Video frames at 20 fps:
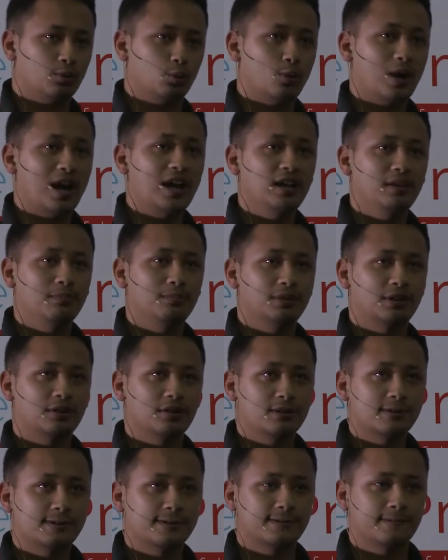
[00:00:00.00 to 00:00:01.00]
Why?
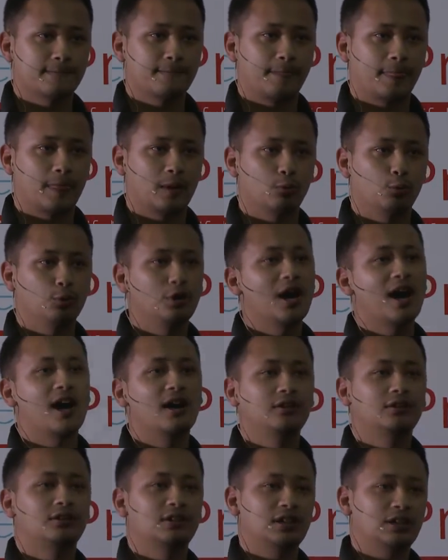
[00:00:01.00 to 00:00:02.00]
Because we
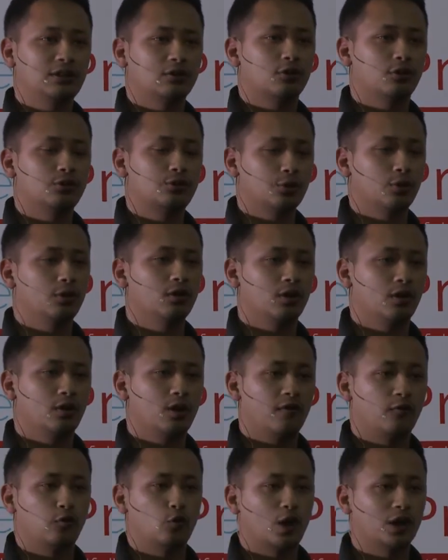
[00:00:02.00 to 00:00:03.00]
aren't in control
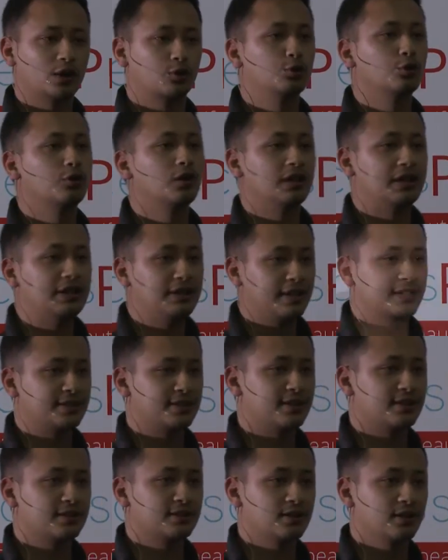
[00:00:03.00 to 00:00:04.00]
of what Google
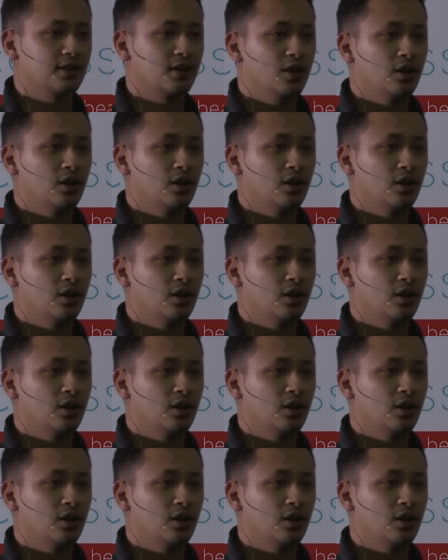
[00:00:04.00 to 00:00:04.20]
indexes.